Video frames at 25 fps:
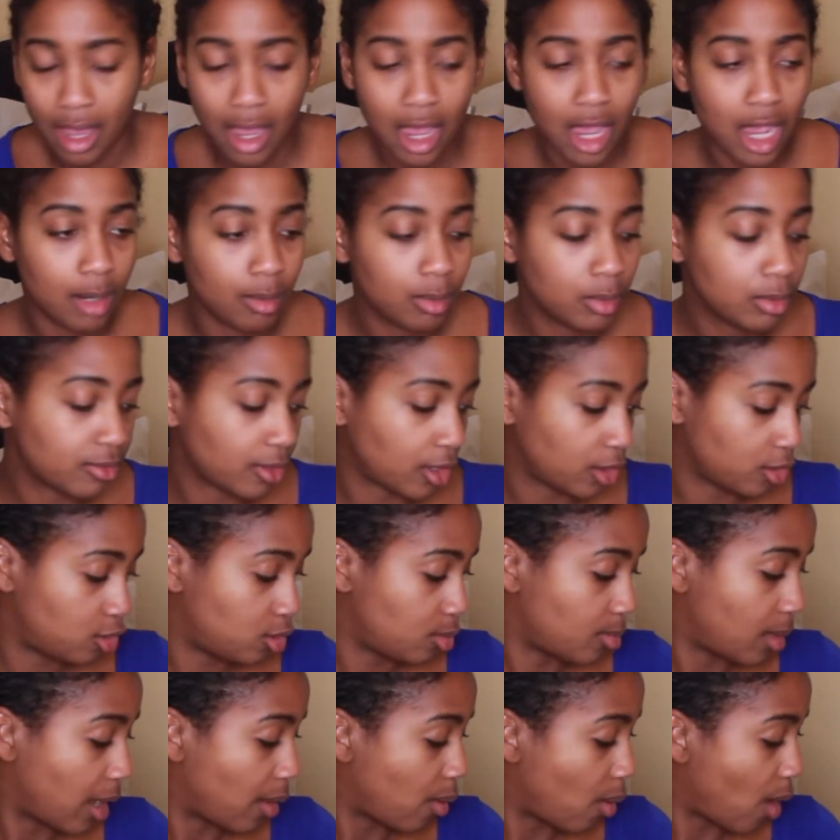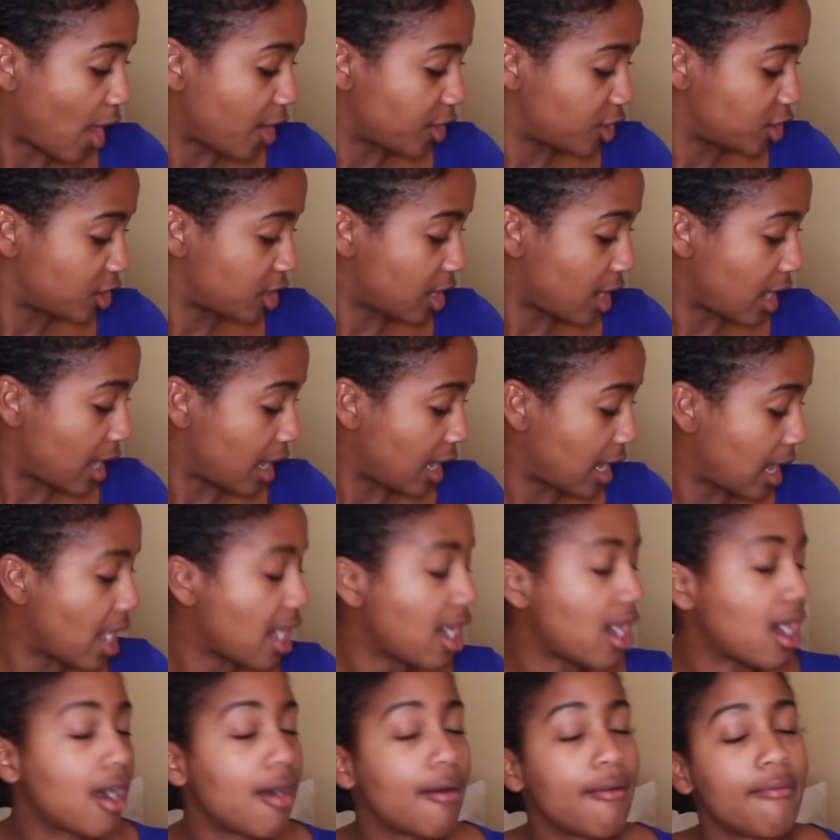and move on to my wash day.
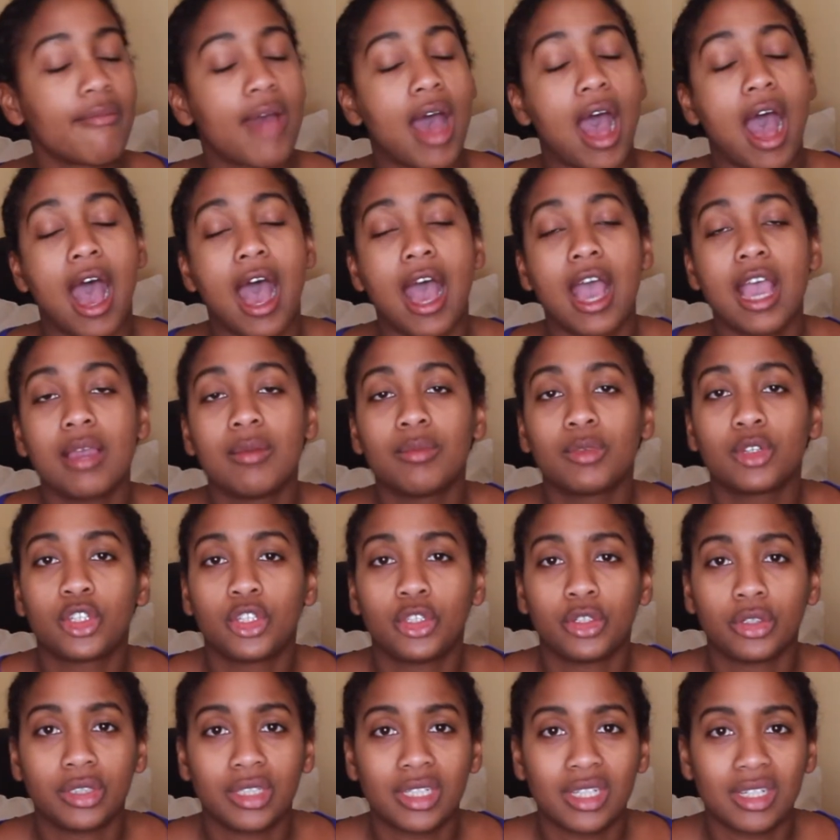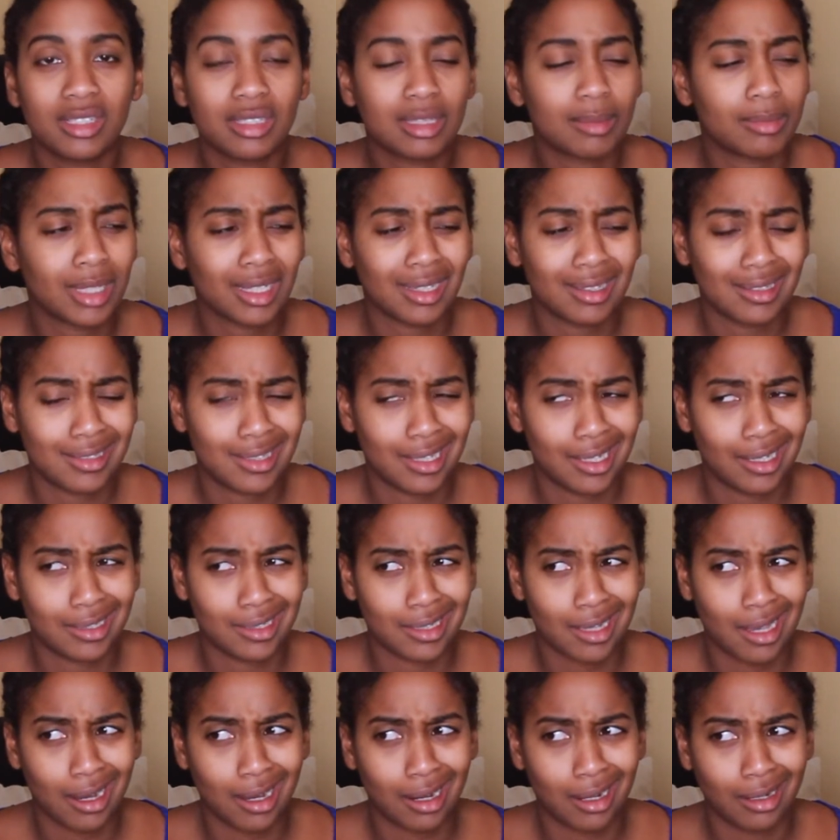I'm curious, I'm not going to say
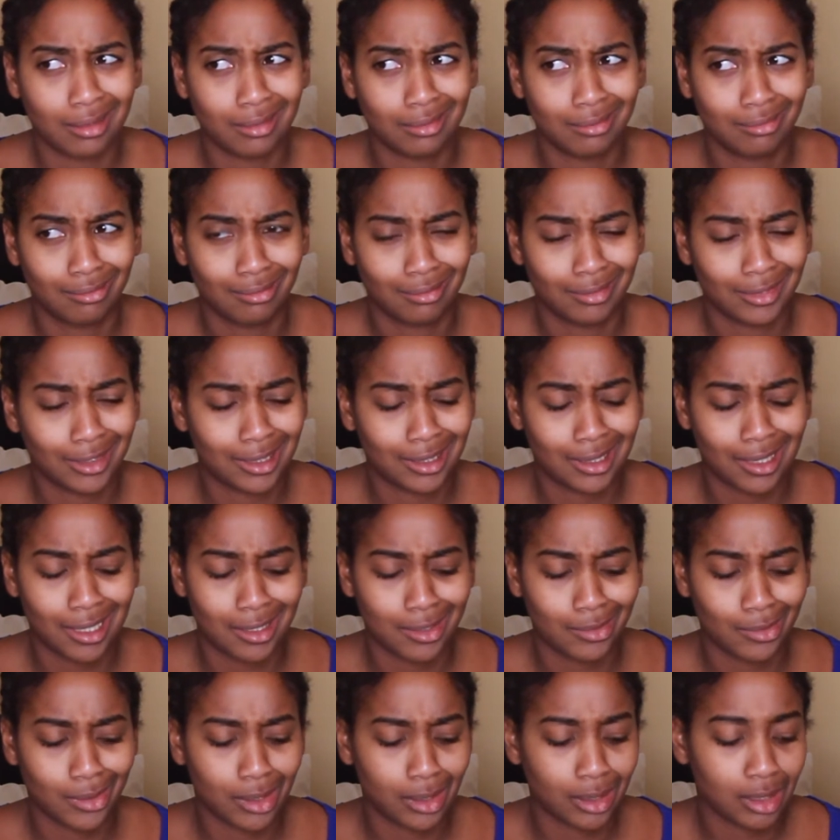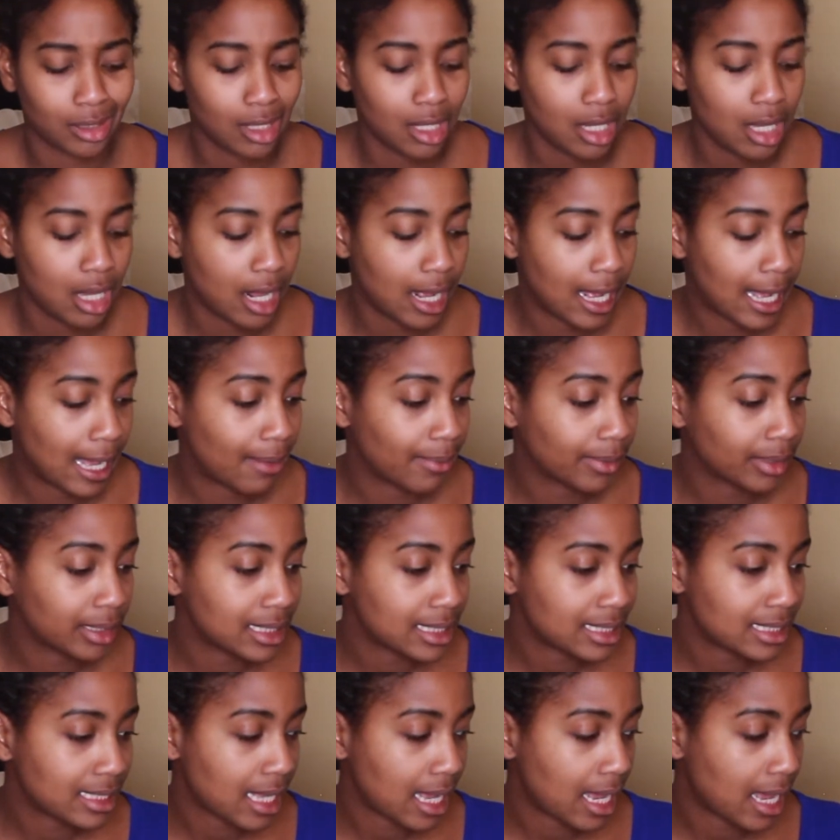excited, because that's weird. I'm
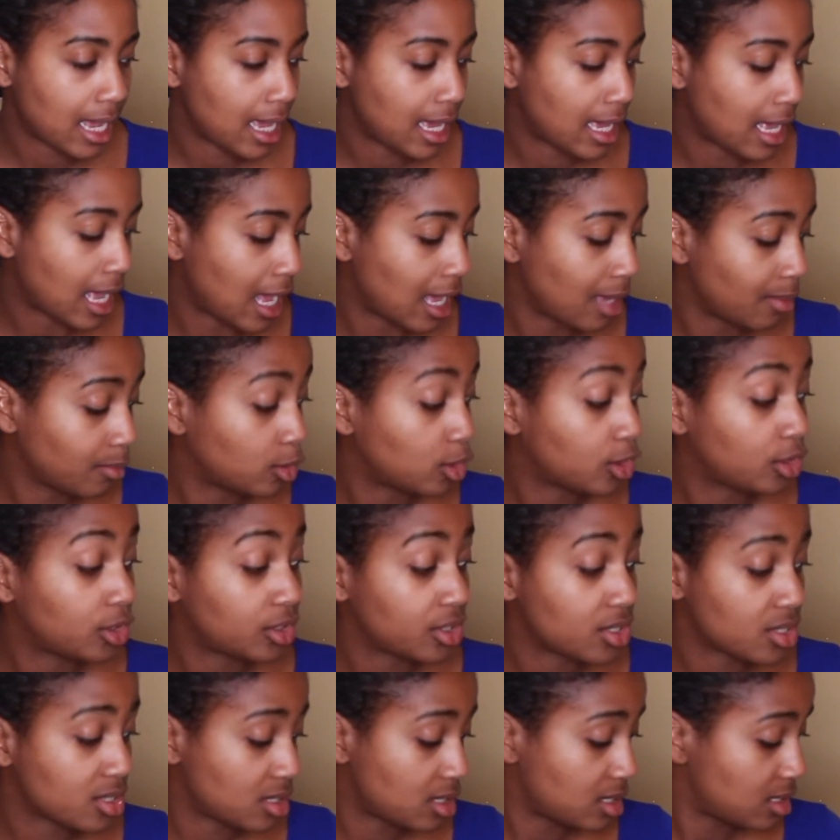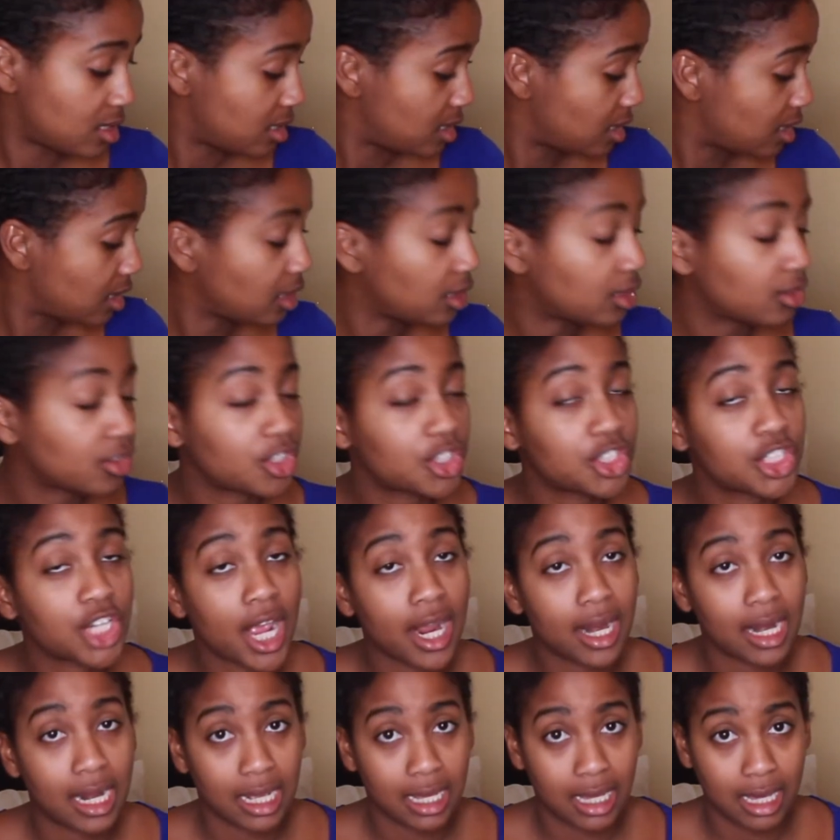going to say I'm curious to see the
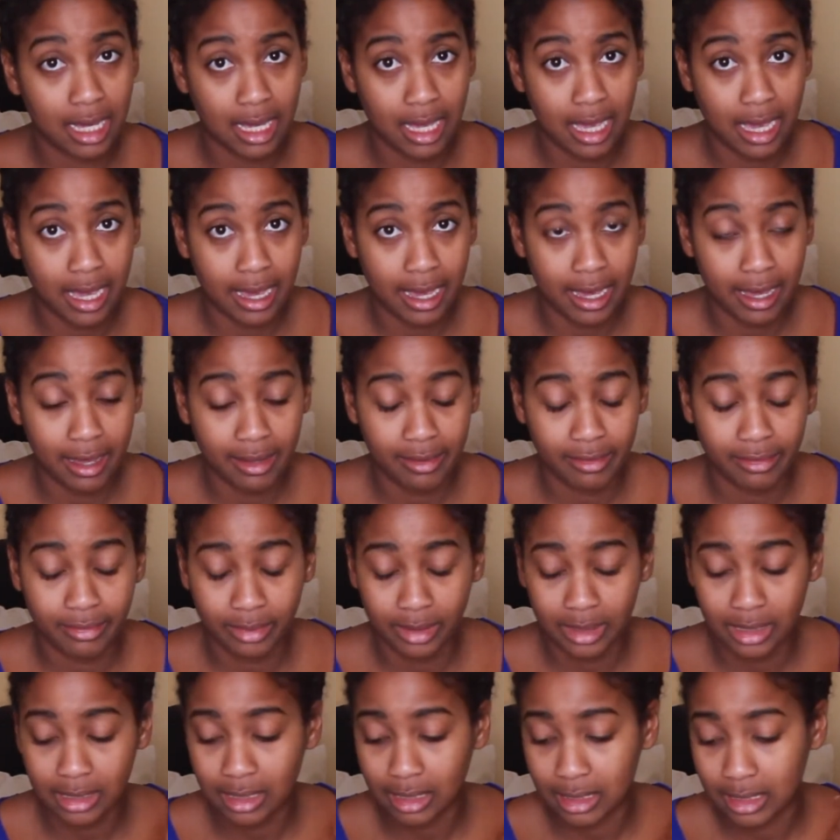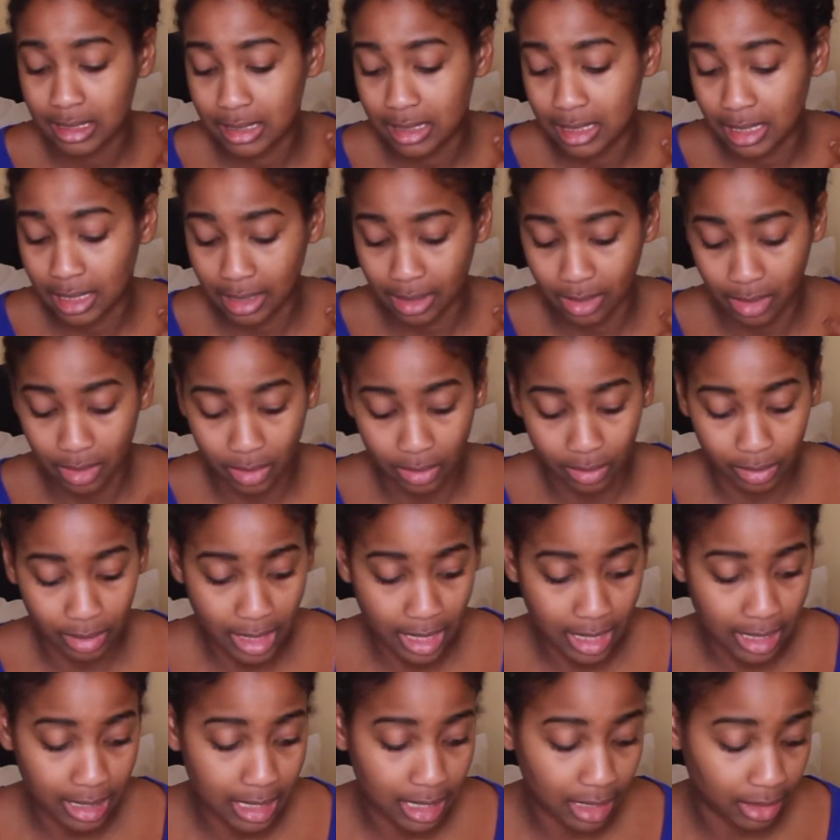shedding I have once I detangle,
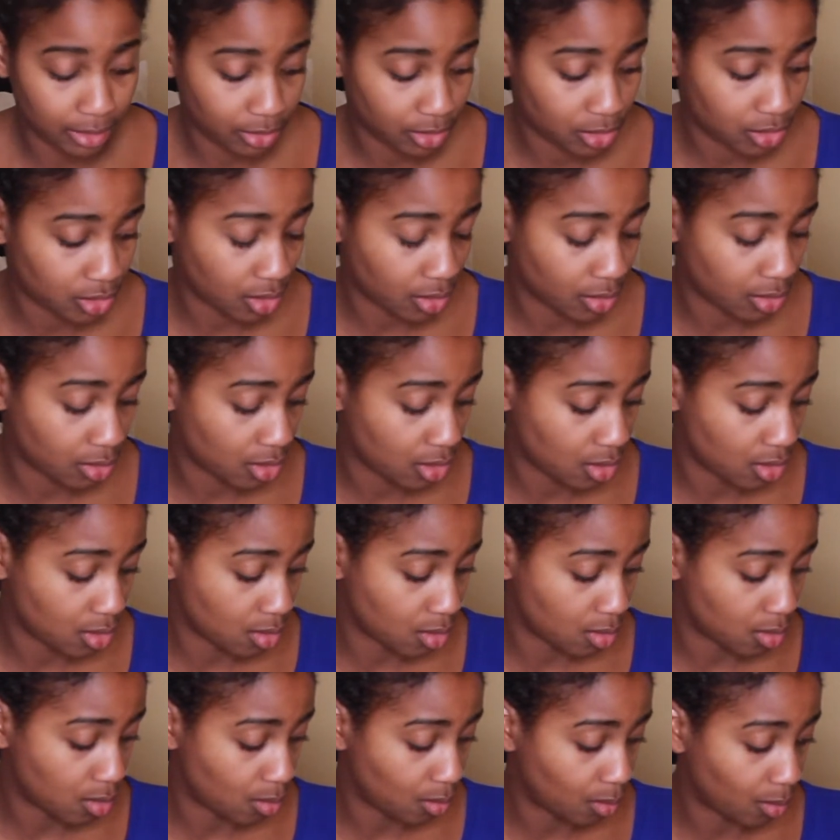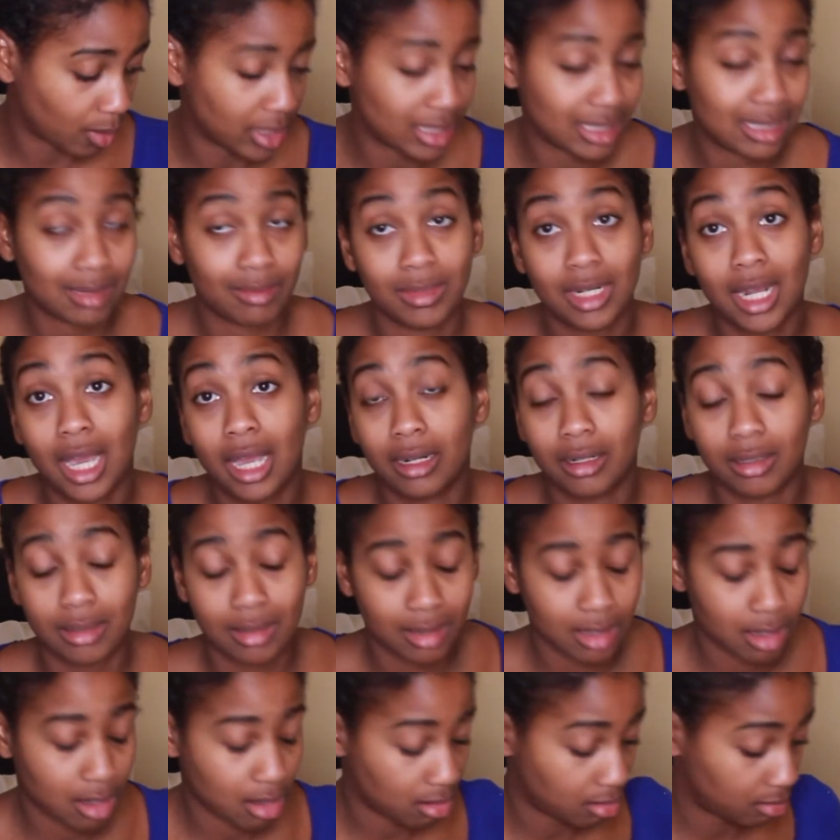and I'll show you once I'm done.
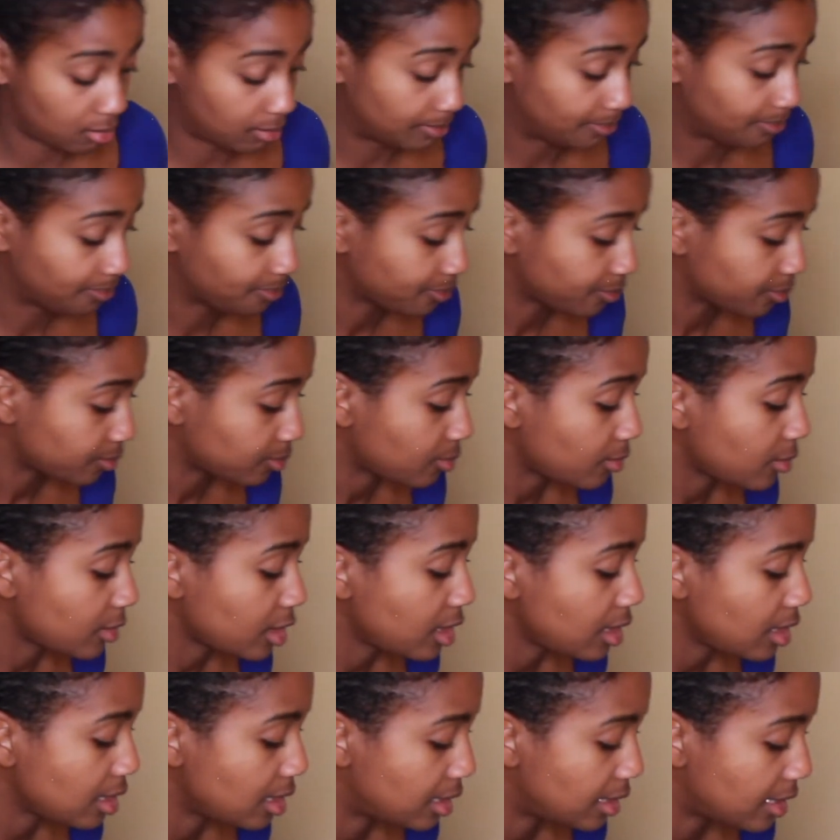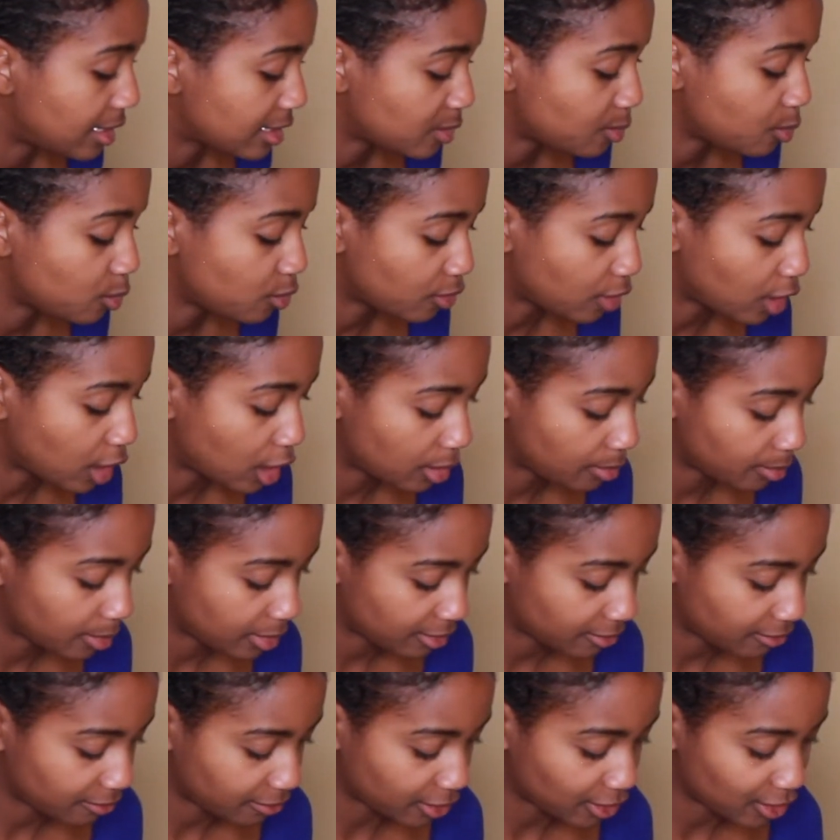So let's move on,
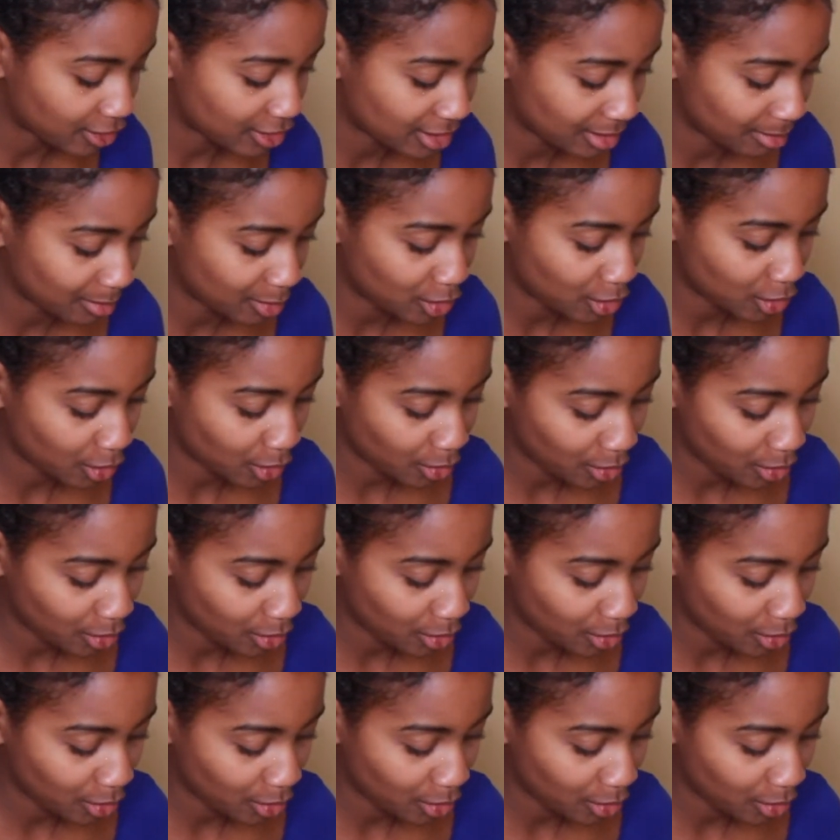but first let me show